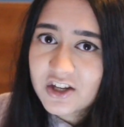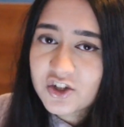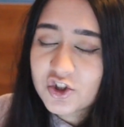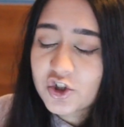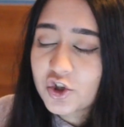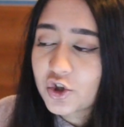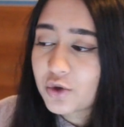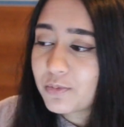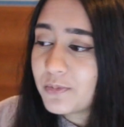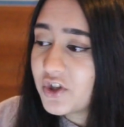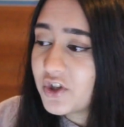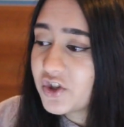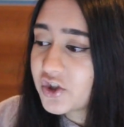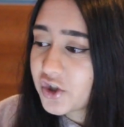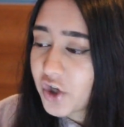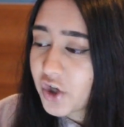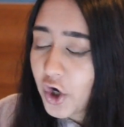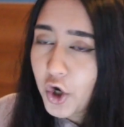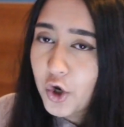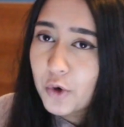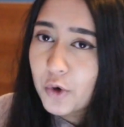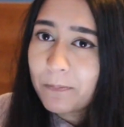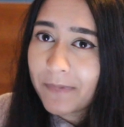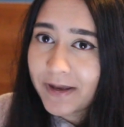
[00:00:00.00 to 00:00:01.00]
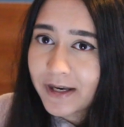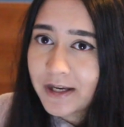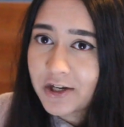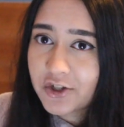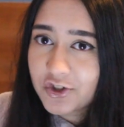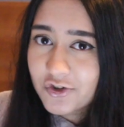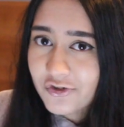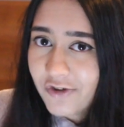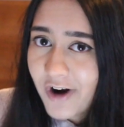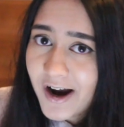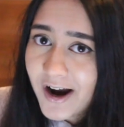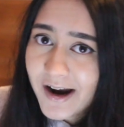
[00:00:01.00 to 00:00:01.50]
It took me so many
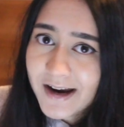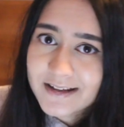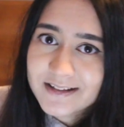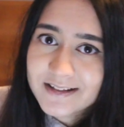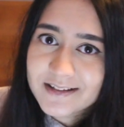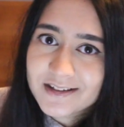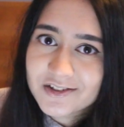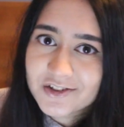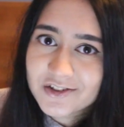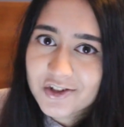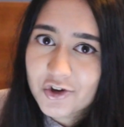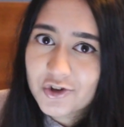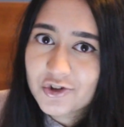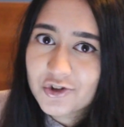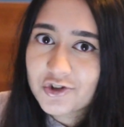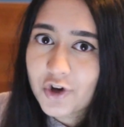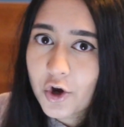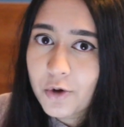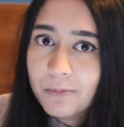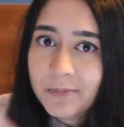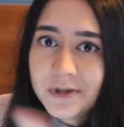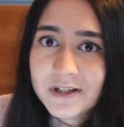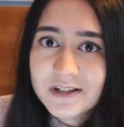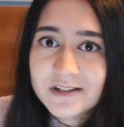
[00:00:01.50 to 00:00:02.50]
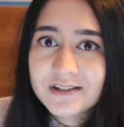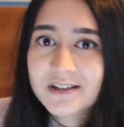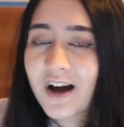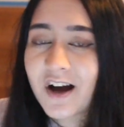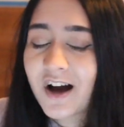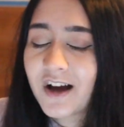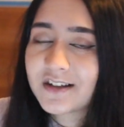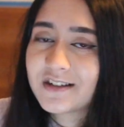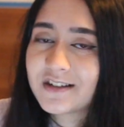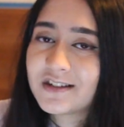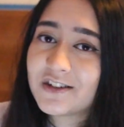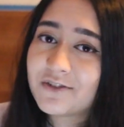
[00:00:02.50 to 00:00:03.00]
tries, so don't be
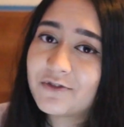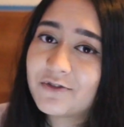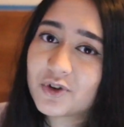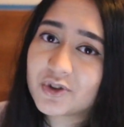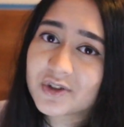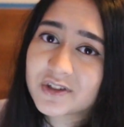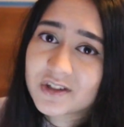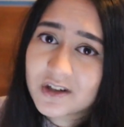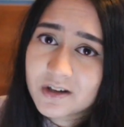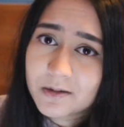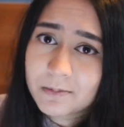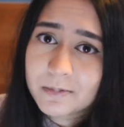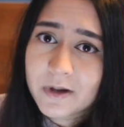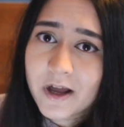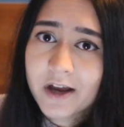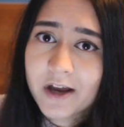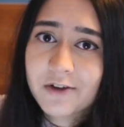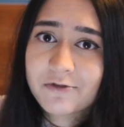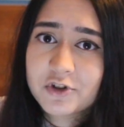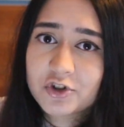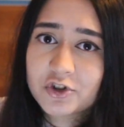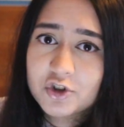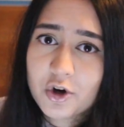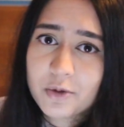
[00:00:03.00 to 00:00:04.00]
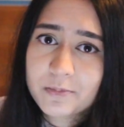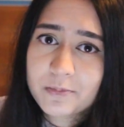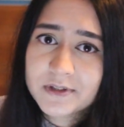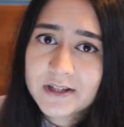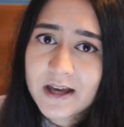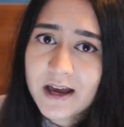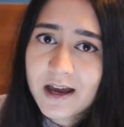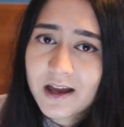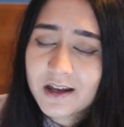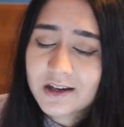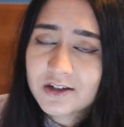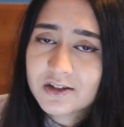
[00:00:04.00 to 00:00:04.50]
disheartened if you're still applying for jobs
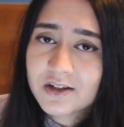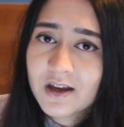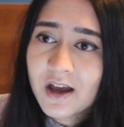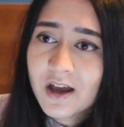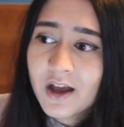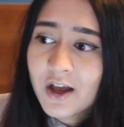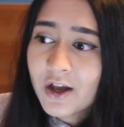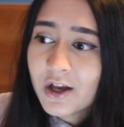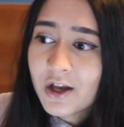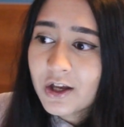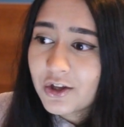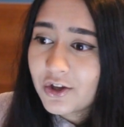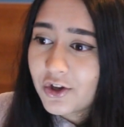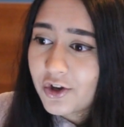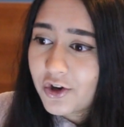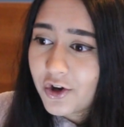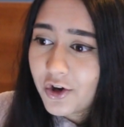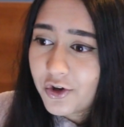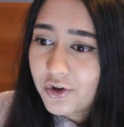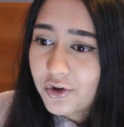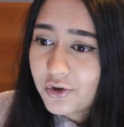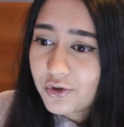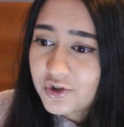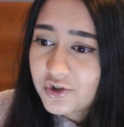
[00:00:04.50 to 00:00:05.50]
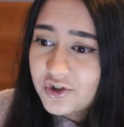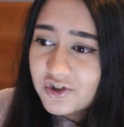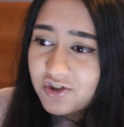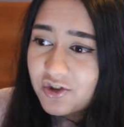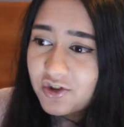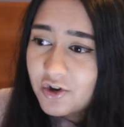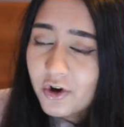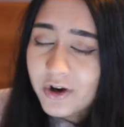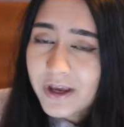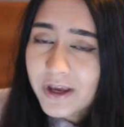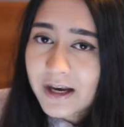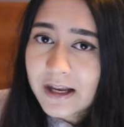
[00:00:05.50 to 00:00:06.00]
and, you know, you're
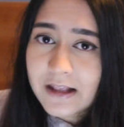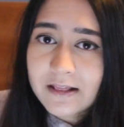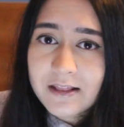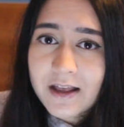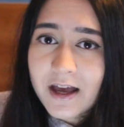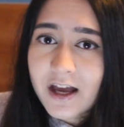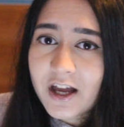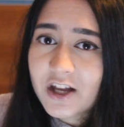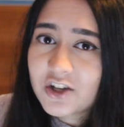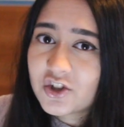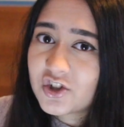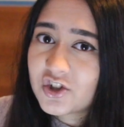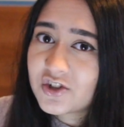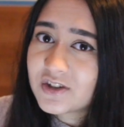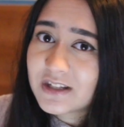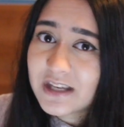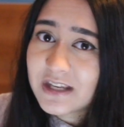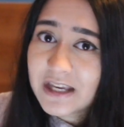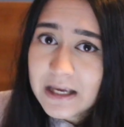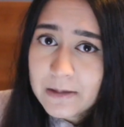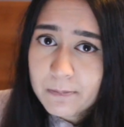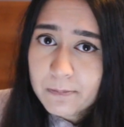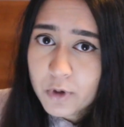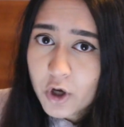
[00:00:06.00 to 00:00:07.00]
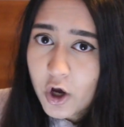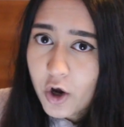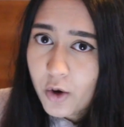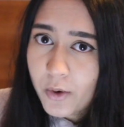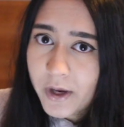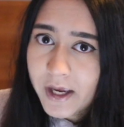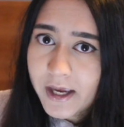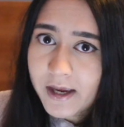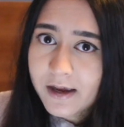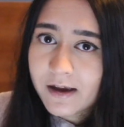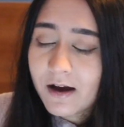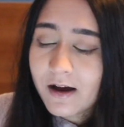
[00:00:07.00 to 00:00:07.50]
just not getting there. Just keep
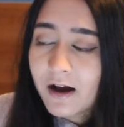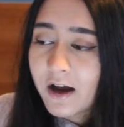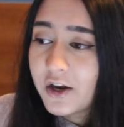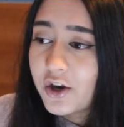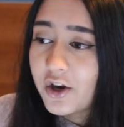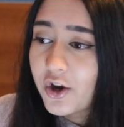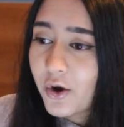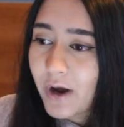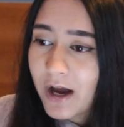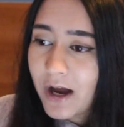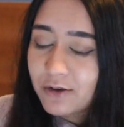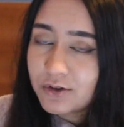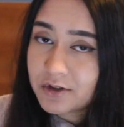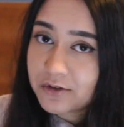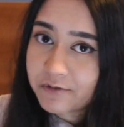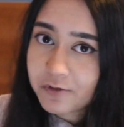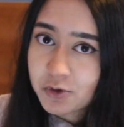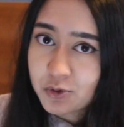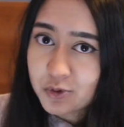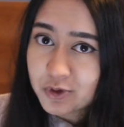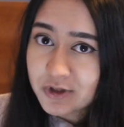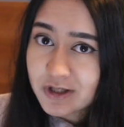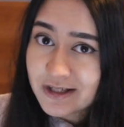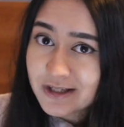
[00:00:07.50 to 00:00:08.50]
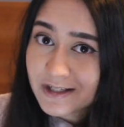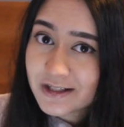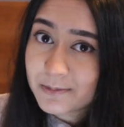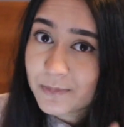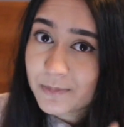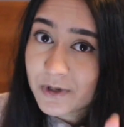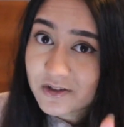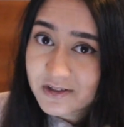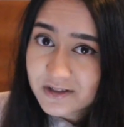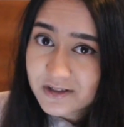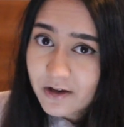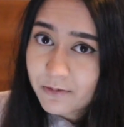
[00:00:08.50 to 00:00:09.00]
going. I know how difficult it is
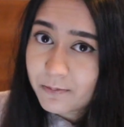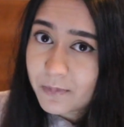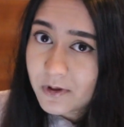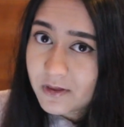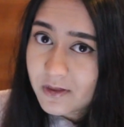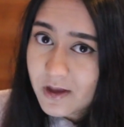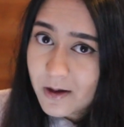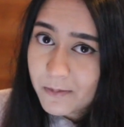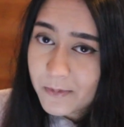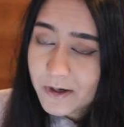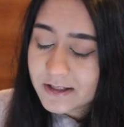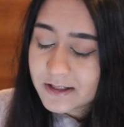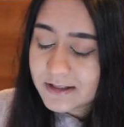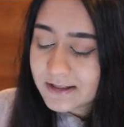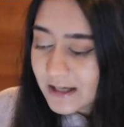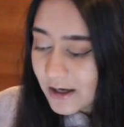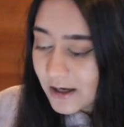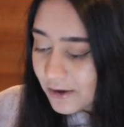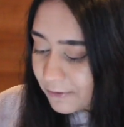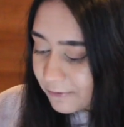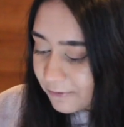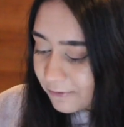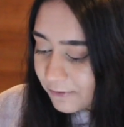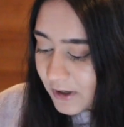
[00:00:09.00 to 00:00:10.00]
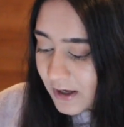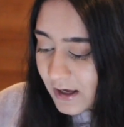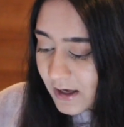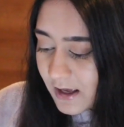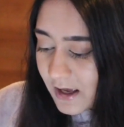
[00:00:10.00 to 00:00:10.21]
because I've been there myself.